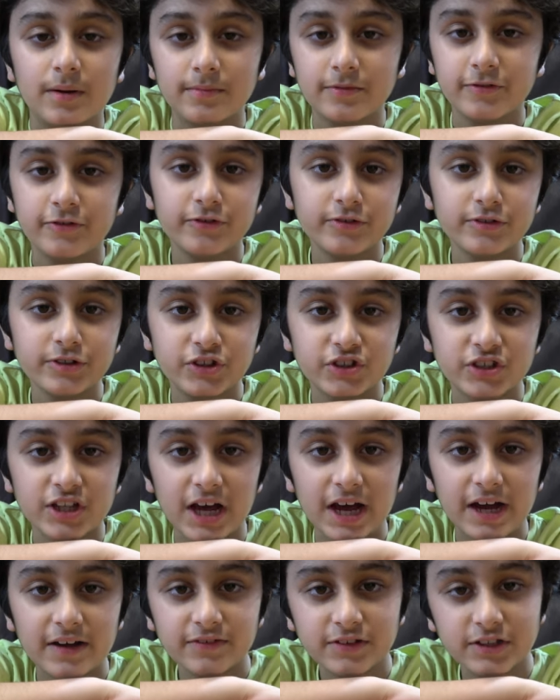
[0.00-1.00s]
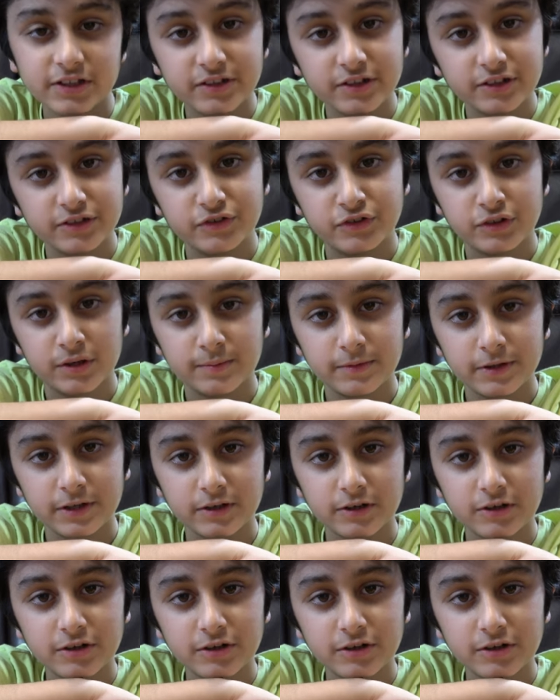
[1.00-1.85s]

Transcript: but before we start I have to tell you something.